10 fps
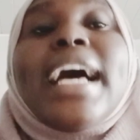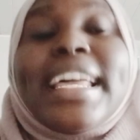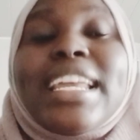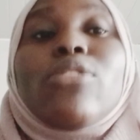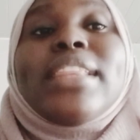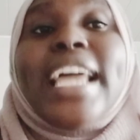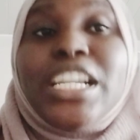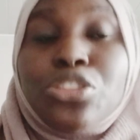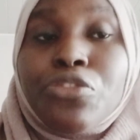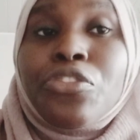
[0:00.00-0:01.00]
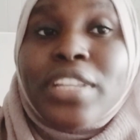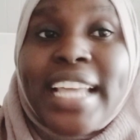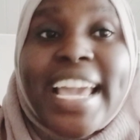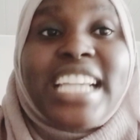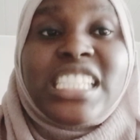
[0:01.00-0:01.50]
And I would like to
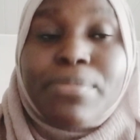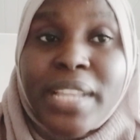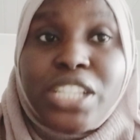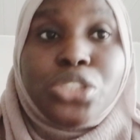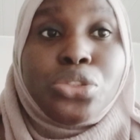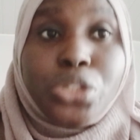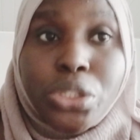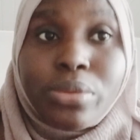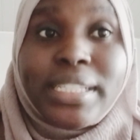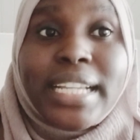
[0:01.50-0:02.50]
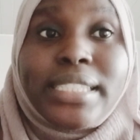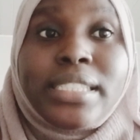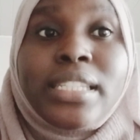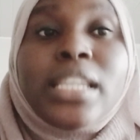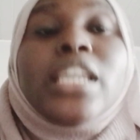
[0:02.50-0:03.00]
further explain to you that
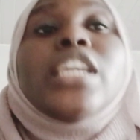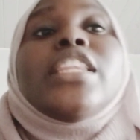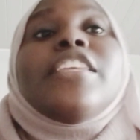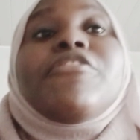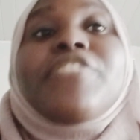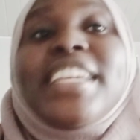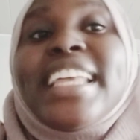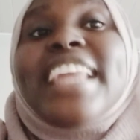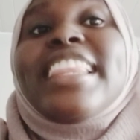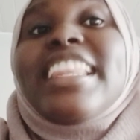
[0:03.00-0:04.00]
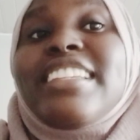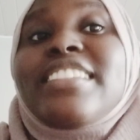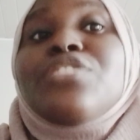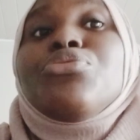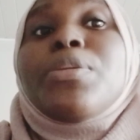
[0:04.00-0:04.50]
the field
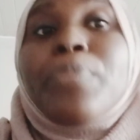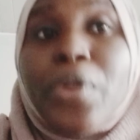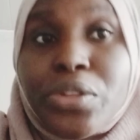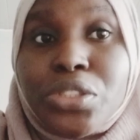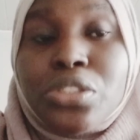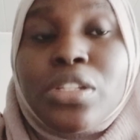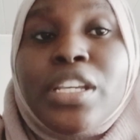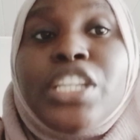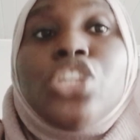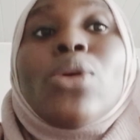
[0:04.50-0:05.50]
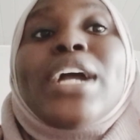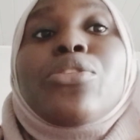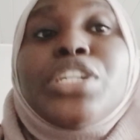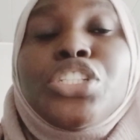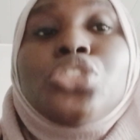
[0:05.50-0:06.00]
analysis reports you are
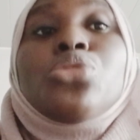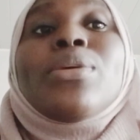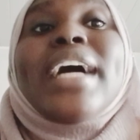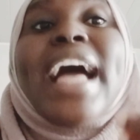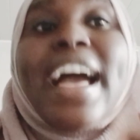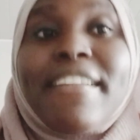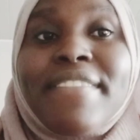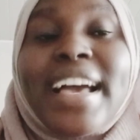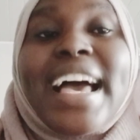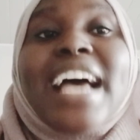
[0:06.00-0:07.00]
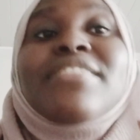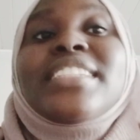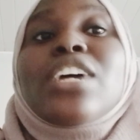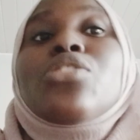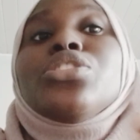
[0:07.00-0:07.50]
going to have
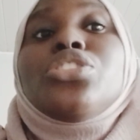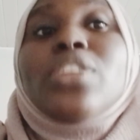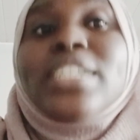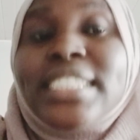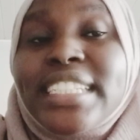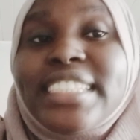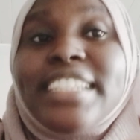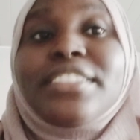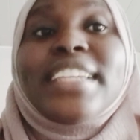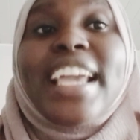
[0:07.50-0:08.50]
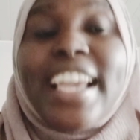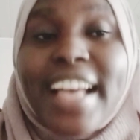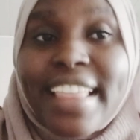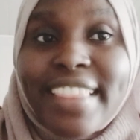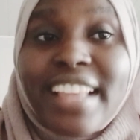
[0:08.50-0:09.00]
after conducting this
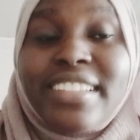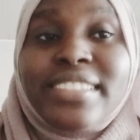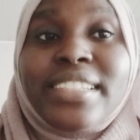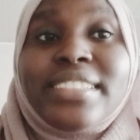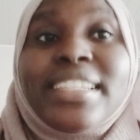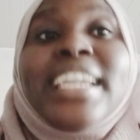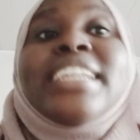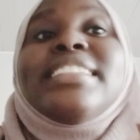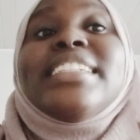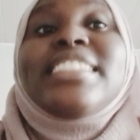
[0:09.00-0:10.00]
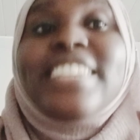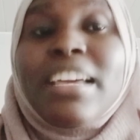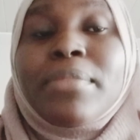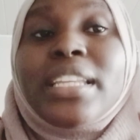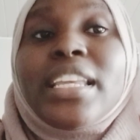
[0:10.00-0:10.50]
analysis
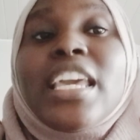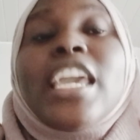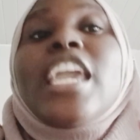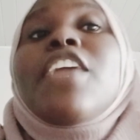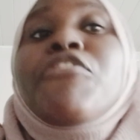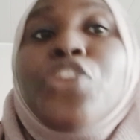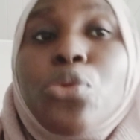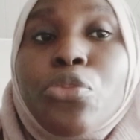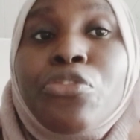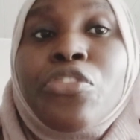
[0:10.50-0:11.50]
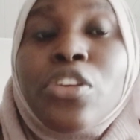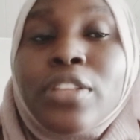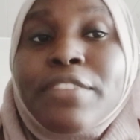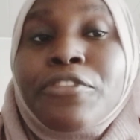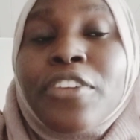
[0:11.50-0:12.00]
determine if you
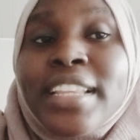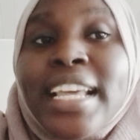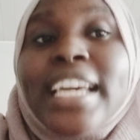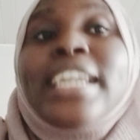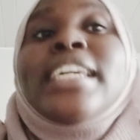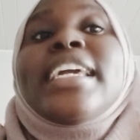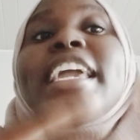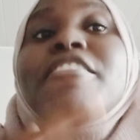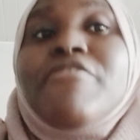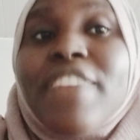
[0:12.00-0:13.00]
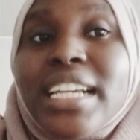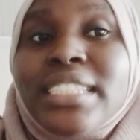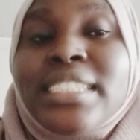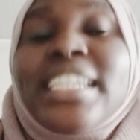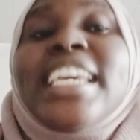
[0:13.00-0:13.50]
will further
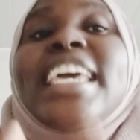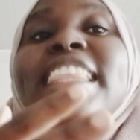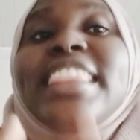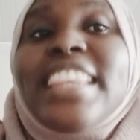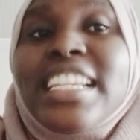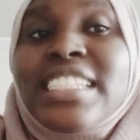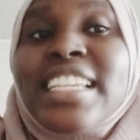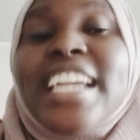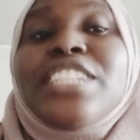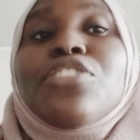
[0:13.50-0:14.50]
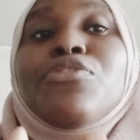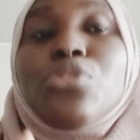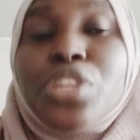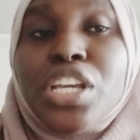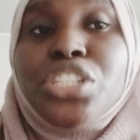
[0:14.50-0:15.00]
invest in this kind of
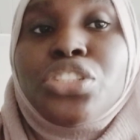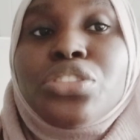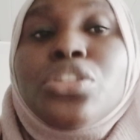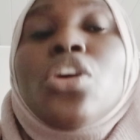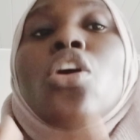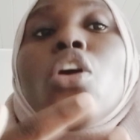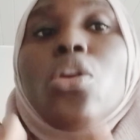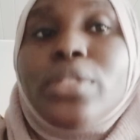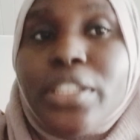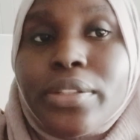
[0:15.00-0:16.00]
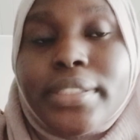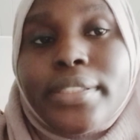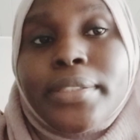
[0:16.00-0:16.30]
location or not.